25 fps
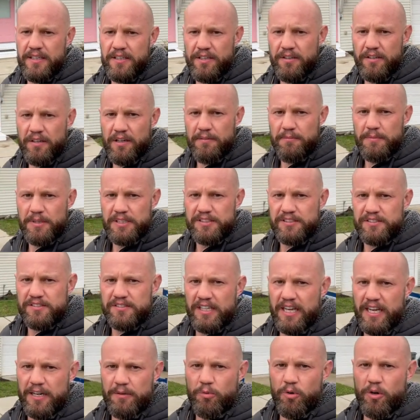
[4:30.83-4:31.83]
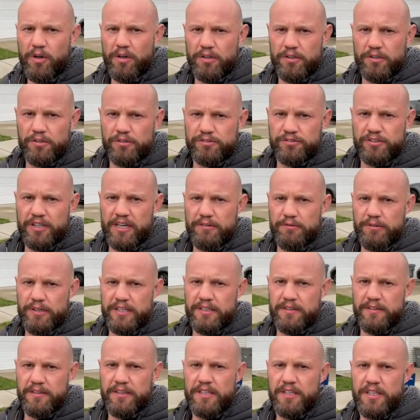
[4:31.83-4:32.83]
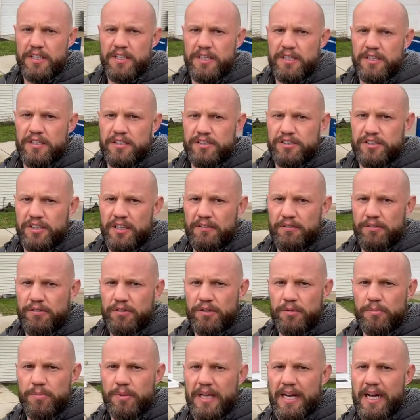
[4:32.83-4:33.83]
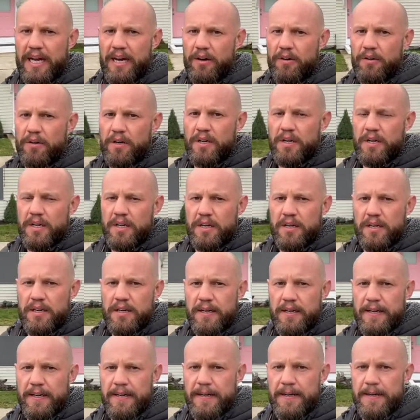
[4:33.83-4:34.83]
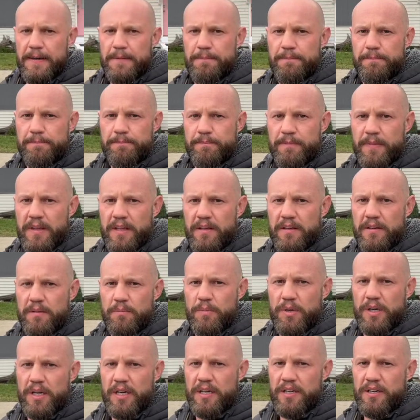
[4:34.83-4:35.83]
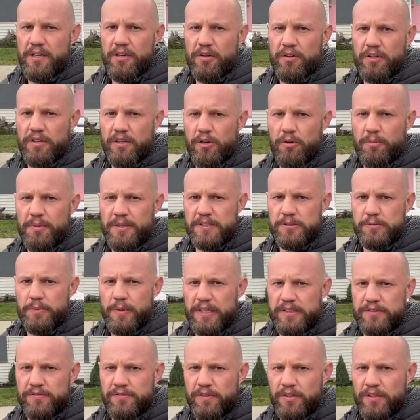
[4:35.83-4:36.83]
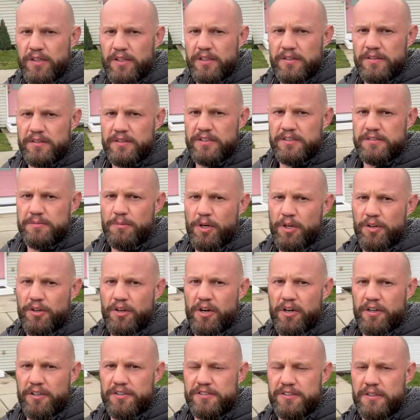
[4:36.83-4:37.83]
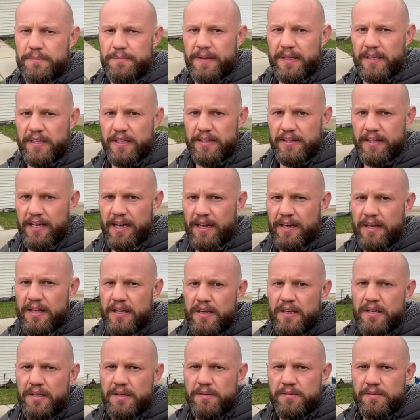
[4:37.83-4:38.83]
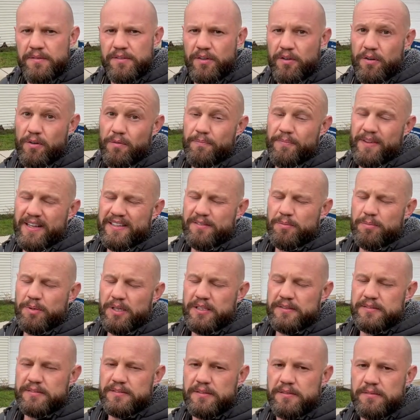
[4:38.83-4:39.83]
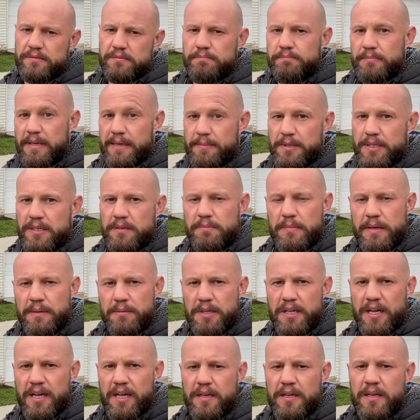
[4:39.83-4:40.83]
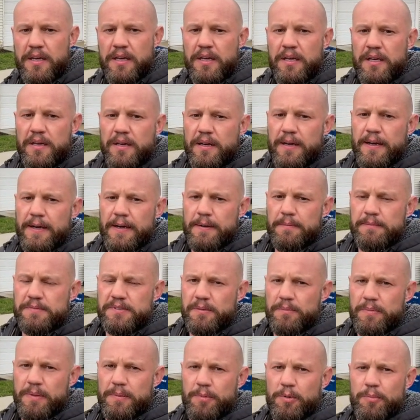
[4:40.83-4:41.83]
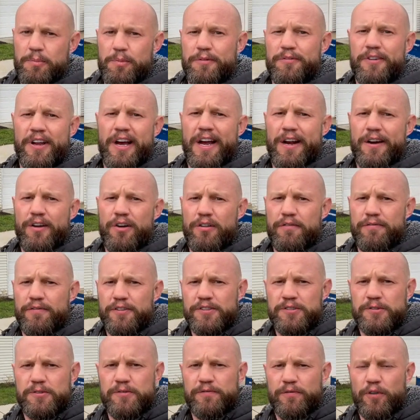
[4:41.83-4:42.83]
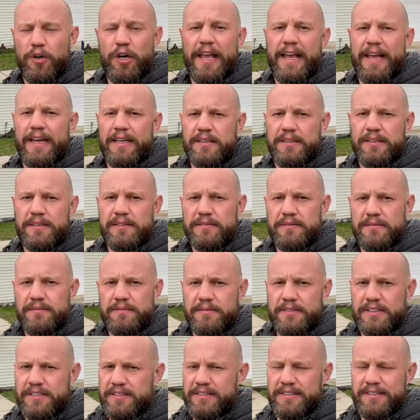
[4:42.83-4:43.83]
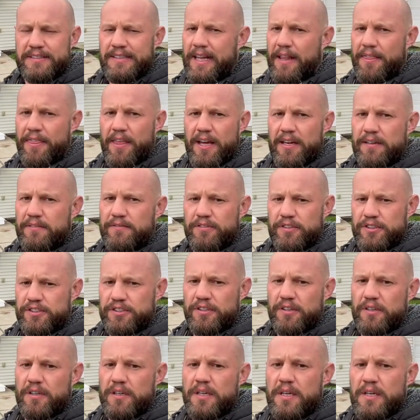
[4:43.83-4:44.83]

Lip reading: You don't have much sidewalk or driveway to shovel or plow. But you know, a little bit of space for a small dog or something like that. So that's a plus, maybe not. Some people move to Idaho for land, and this is not that for sure.